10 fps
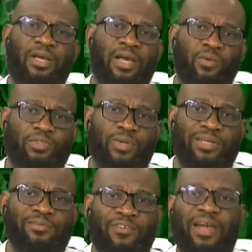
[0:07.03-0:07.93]
uh, which
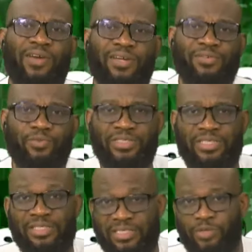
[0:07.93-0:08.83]
went viral in,
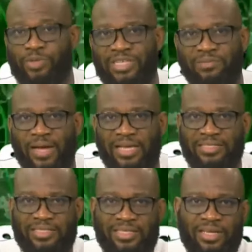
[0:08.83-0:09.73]
recent, in the recent
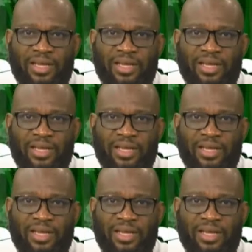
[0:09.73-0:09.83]
past.